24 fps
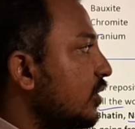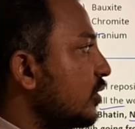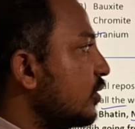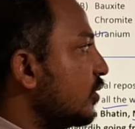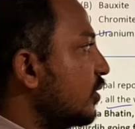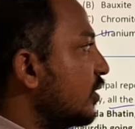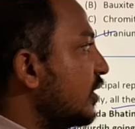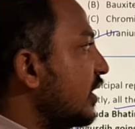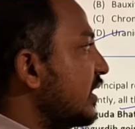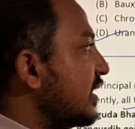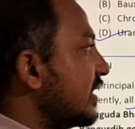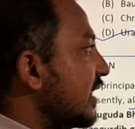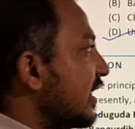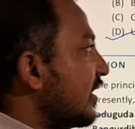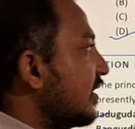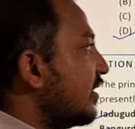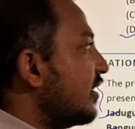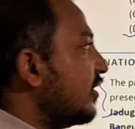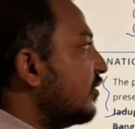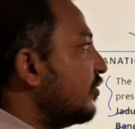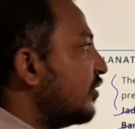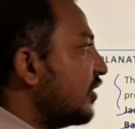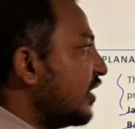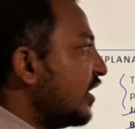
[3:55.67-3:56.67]
So these are the
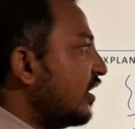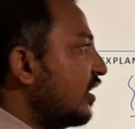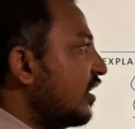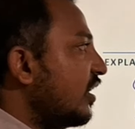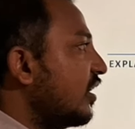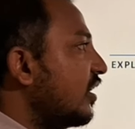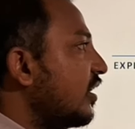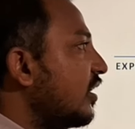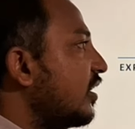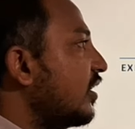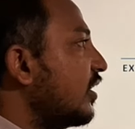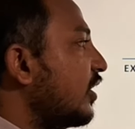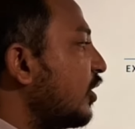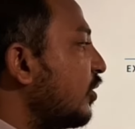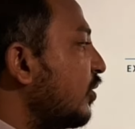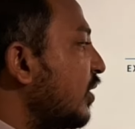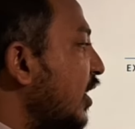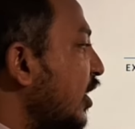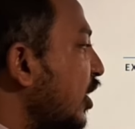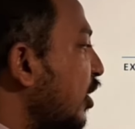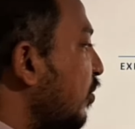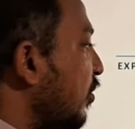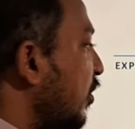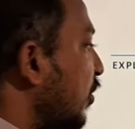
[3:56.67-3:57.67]
different
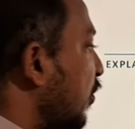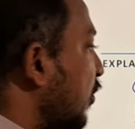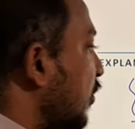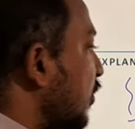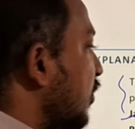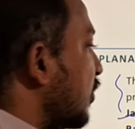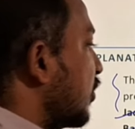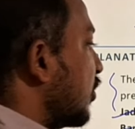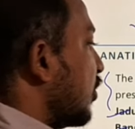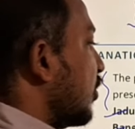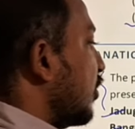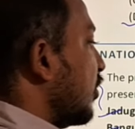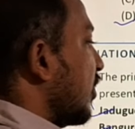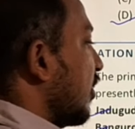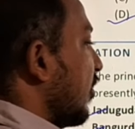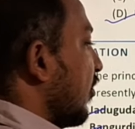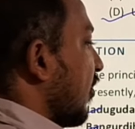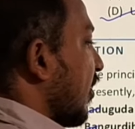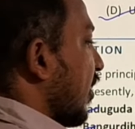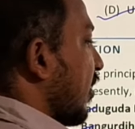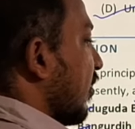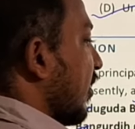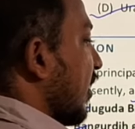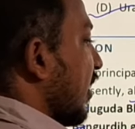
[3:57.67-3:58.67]
uranium depositions that are
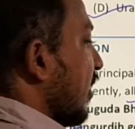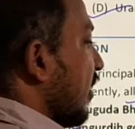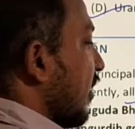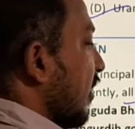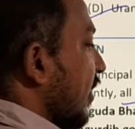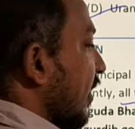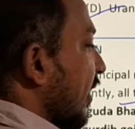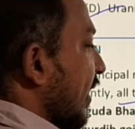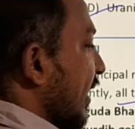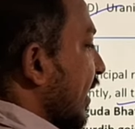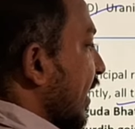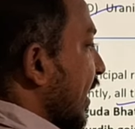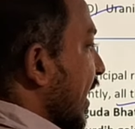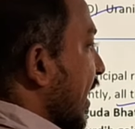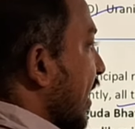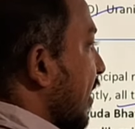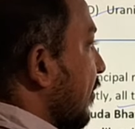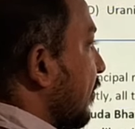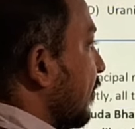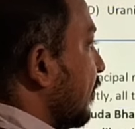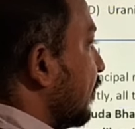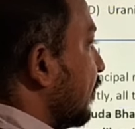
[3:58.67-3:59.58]
found in India.